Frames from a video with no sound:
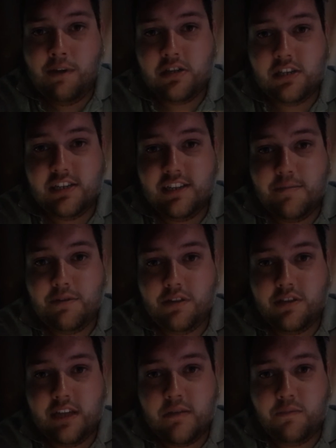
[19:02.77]
actually sleeping in the
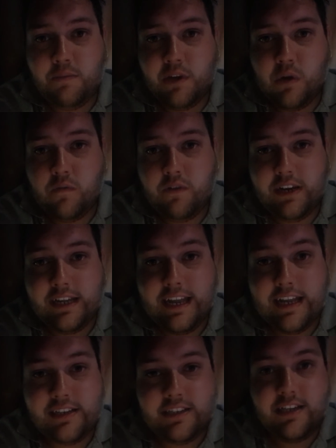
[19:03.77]
tent with my girlfriend and
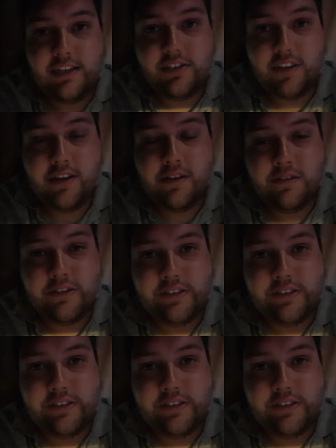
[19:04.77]
kids, so